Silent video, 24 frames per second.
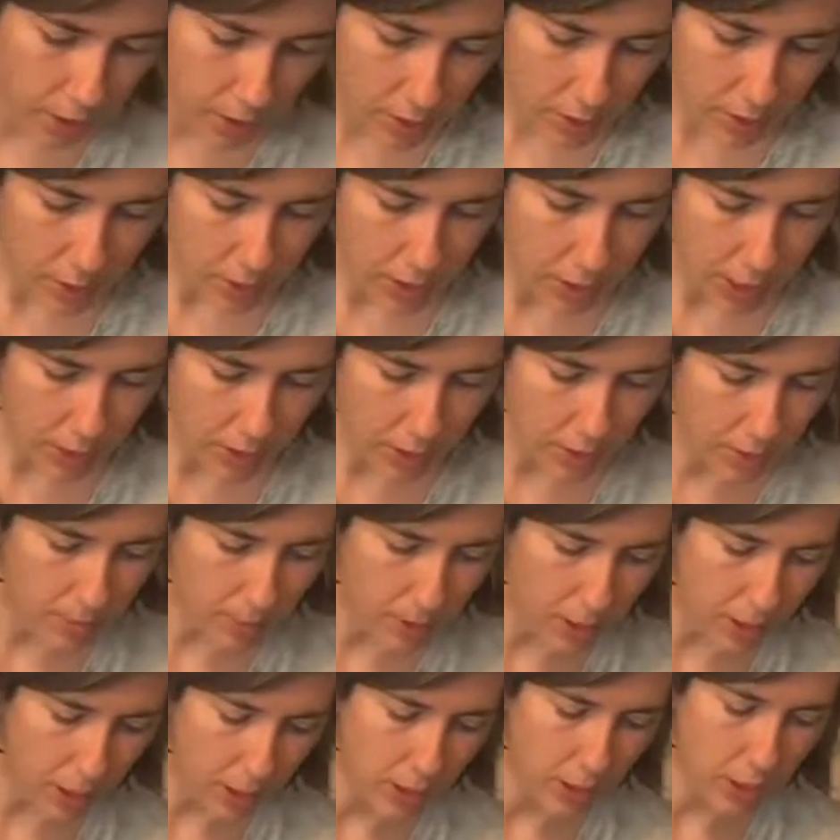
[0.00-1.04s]
So it'll actually
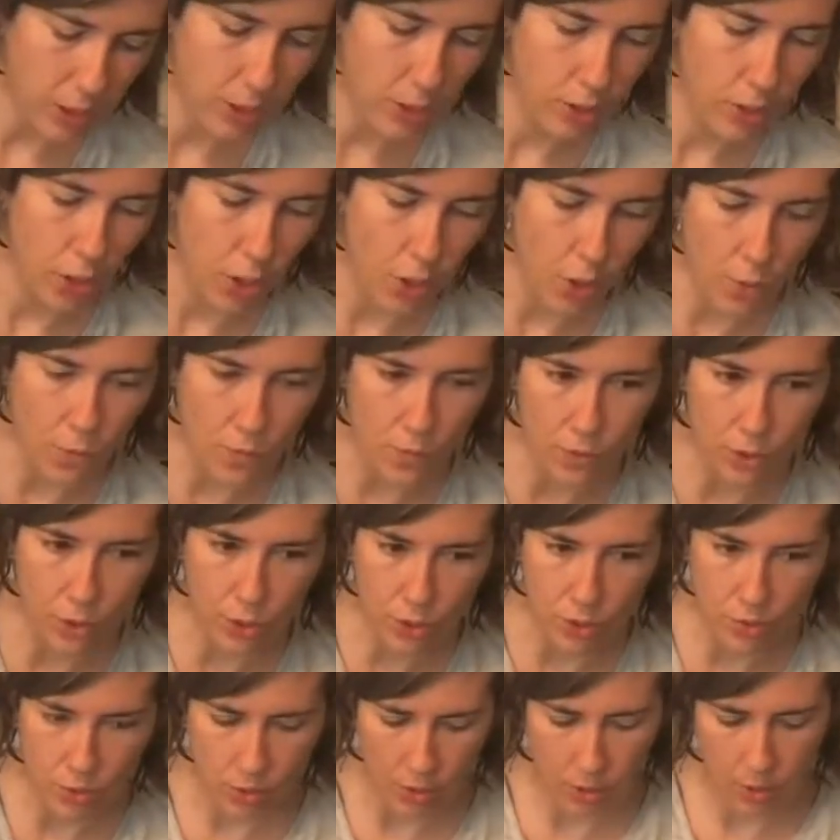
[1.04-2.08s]
be like just over
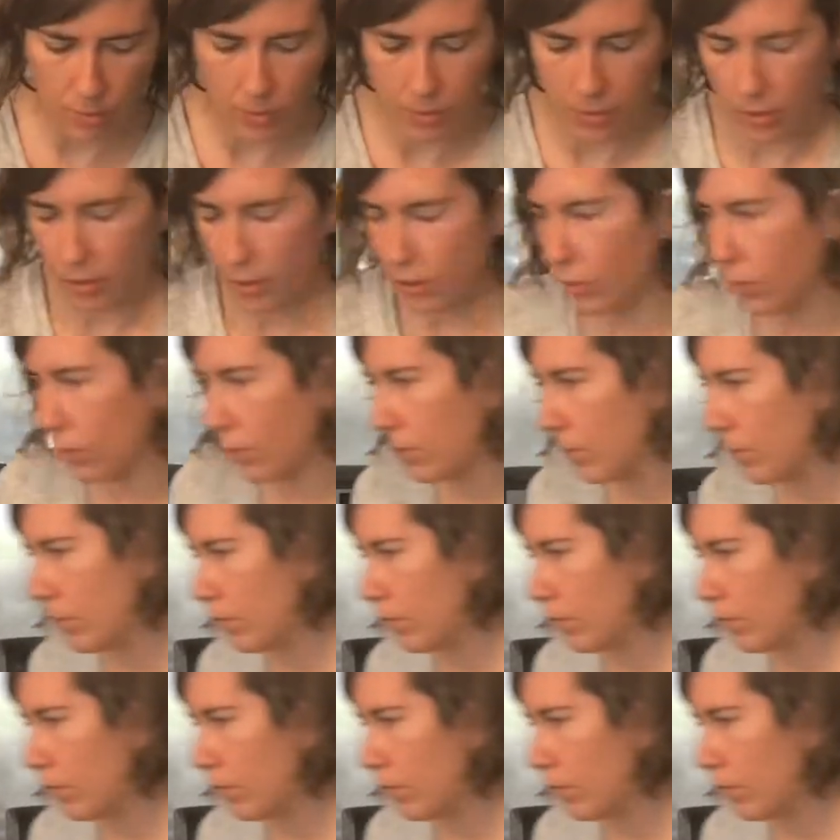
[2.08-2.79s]
2 cups. I'll